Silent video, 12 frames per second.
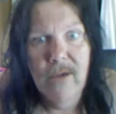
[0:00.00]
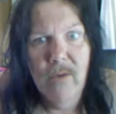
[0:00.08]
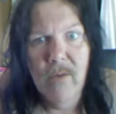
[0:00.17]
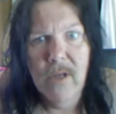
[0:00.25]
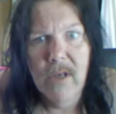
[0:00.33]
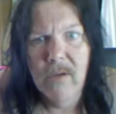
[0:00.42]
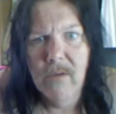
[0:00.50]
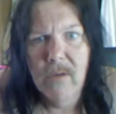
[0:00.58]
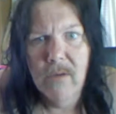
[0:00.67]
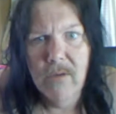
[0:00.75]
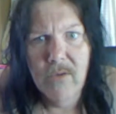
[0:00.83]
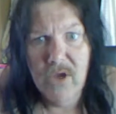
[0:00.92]
You want to,
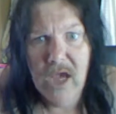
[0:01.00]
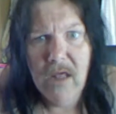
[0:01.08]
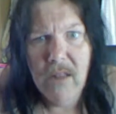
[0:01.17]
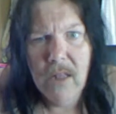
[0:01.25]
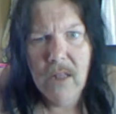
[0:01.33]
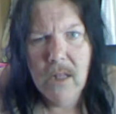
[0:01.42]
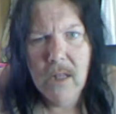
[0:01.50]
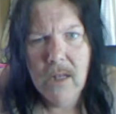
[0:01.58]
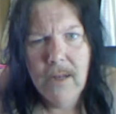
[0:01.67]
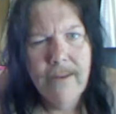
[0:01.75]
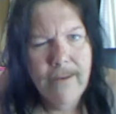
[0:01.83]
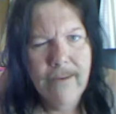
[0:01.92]
Jal?
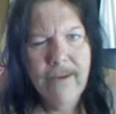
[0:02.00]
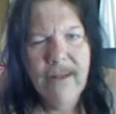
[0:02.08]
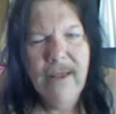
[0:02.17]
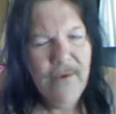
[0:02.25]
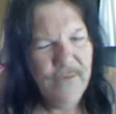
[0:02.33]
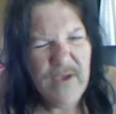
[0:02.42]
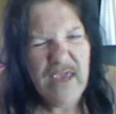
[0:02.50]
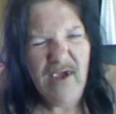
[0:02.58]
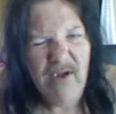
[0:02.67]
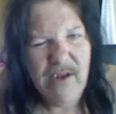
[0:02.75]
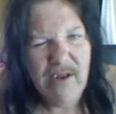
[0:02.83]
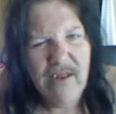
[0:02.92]
Think
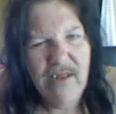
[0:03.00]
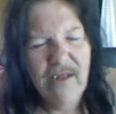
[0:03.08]
on it.